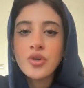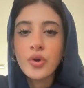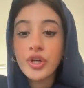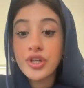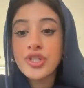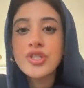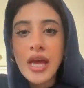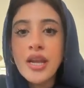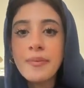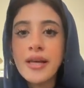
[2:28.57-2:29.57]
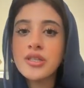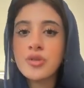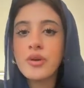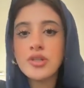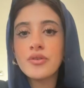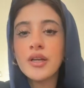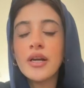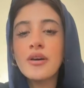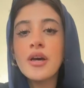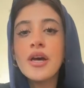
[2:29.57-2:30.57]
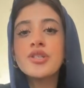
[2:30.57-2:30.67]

or you're just in a bad situation right now,